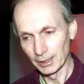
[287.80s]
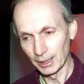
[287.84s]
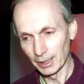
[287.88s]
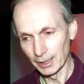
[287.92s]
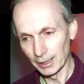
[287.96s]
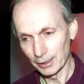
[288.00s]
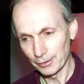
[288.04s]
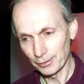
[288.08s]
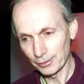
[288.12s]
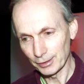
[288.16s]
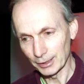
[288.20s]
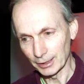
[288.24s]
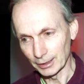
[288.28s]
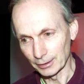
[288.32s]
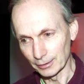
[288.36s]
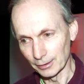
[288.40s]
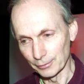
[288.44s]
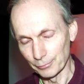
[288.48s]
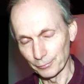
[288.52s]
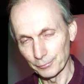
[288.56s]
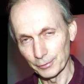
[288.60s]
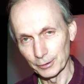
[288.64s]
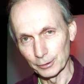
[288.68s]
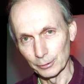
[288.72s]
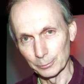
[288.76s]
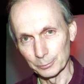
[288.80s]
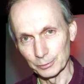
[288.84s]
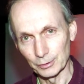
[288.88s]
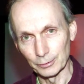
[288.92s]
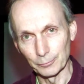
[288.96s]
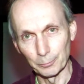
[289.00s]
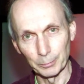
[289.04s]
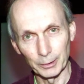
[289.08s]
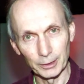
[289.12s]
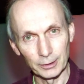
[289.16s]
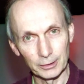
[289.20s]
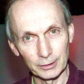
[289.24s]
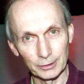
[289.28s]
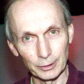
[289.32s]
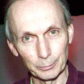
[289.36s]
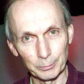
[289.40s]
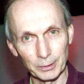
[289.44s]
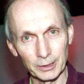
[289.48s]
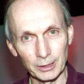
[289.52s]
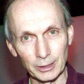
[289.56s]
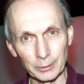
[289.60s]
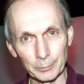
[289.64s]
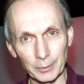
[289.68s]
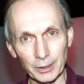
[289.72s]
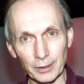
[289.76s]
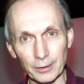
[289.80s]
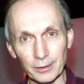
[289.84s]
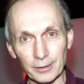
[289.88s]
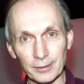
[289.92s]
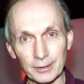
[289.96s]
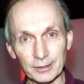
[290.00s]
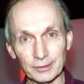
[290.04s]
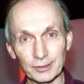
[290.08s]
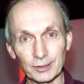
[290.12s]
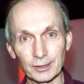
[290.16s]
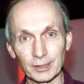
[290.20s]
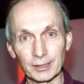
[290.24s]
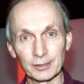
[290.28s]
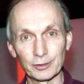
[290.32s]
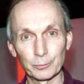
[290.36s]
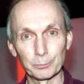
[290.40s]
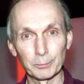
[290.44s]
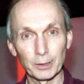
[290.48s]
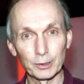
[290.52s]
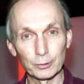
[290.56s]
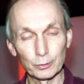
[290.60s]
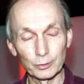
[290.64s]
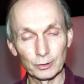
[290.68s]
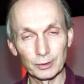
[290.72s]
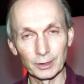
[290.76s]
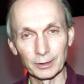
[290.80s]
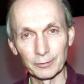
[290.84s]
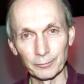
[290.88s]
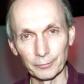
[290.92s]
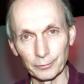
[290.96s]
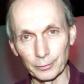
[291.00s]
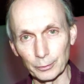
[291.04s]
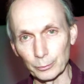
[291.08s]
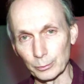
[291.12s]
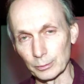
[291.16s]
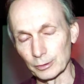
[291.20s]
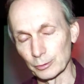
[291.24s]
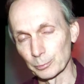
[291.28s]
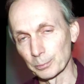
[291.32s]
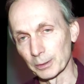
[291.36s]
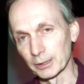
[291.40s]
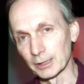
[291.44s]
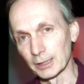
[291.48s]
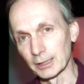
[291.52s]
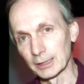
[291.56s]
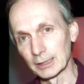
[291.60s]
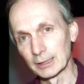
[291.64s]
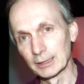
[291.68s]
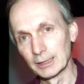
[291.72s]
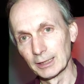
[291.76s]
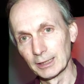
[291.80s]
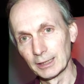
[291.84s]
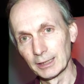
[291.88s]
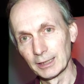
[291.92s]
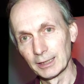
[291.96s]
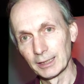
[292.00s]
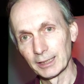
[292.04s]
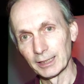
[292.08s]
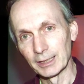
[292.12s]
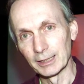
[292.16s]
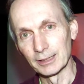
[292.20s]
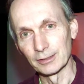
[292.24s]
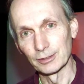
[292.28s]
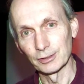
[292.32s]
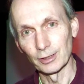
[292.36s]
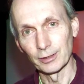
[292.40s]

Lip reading: I think the films of Brian De Palma this is most influenced by is